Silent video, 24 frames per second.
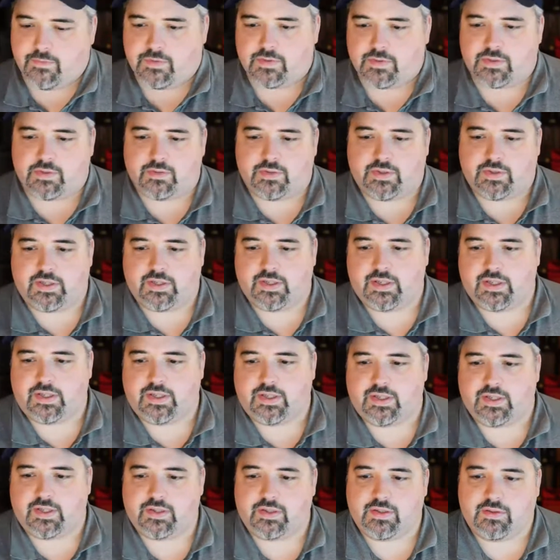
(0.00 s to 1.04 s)
so that I
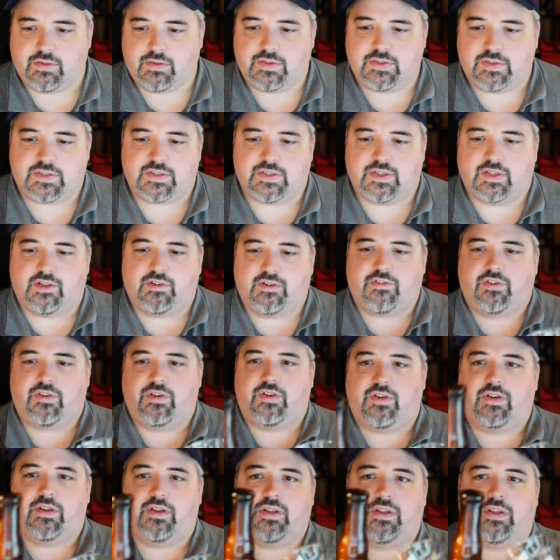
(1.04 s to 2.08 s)
get the good stuff
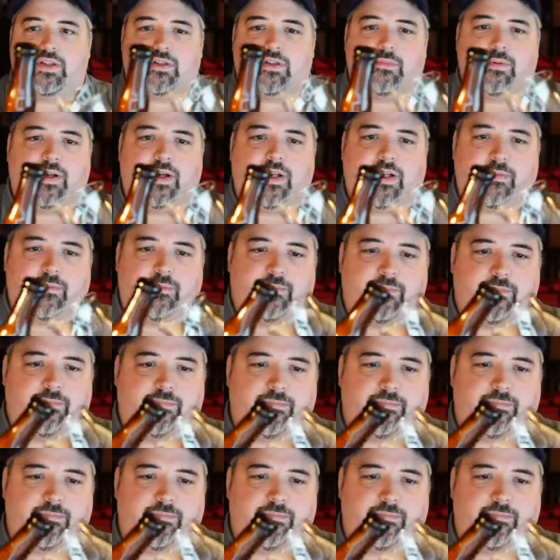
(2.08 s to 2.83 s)
in the bottom.